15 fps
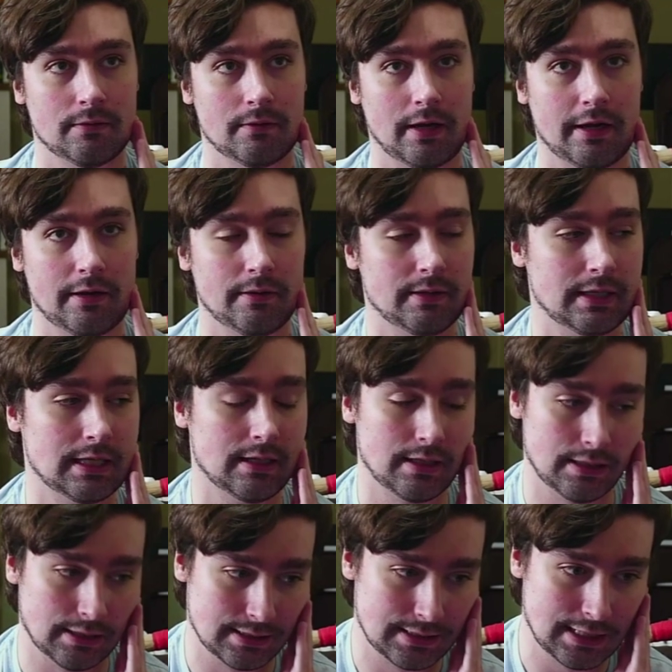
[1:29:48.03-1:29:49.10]
I, the
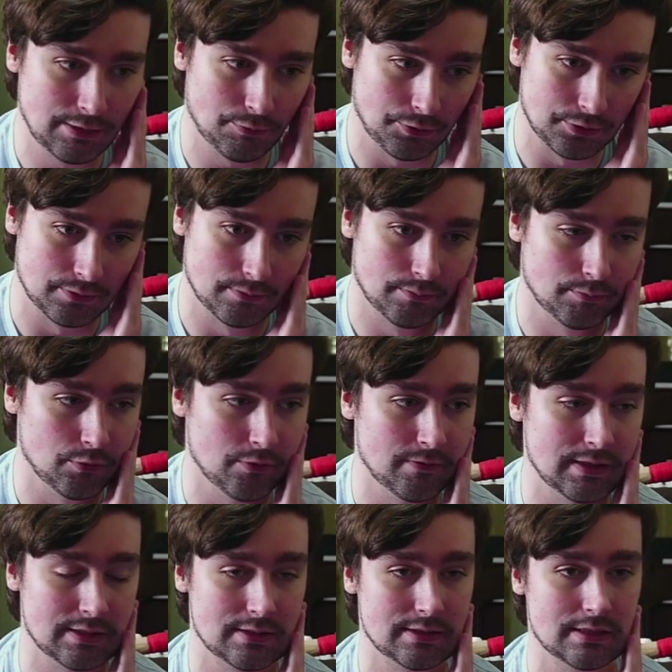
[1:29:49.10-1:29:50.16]
the sequel
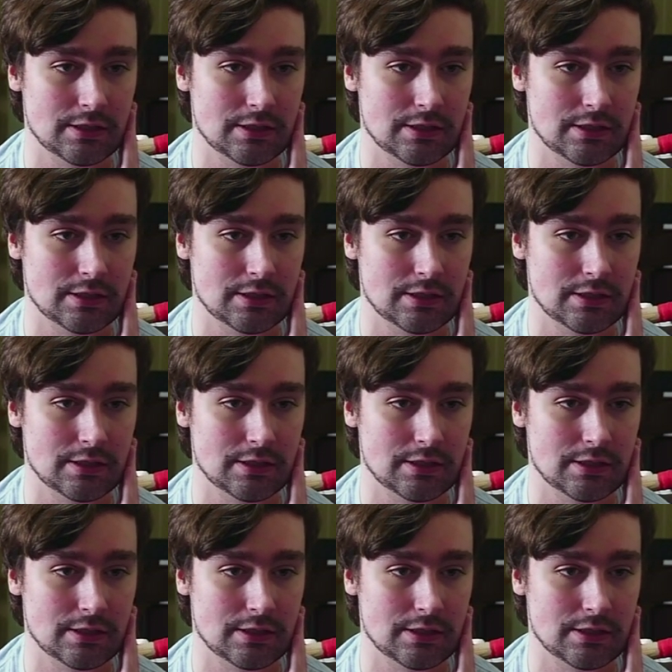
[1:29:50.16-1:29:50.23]
movies